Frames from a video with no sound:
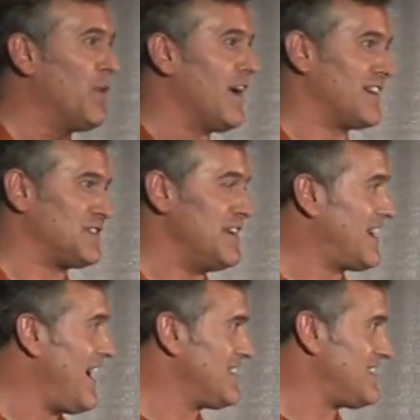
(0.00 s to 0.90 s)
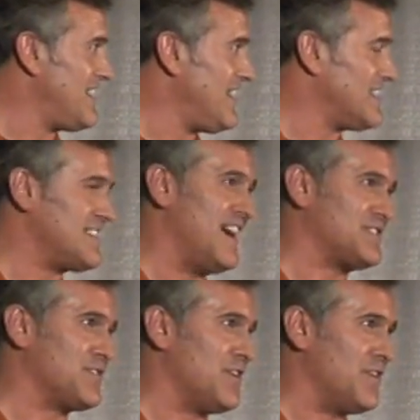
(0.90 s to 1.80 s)
worked, so you can't say that it's
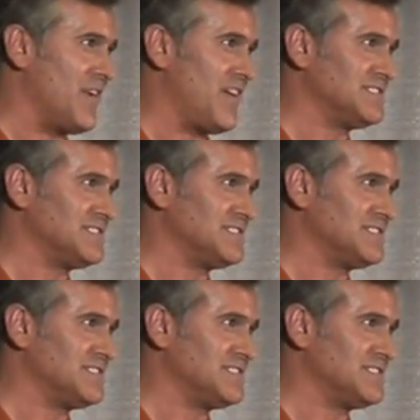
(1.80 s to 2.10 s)
not true.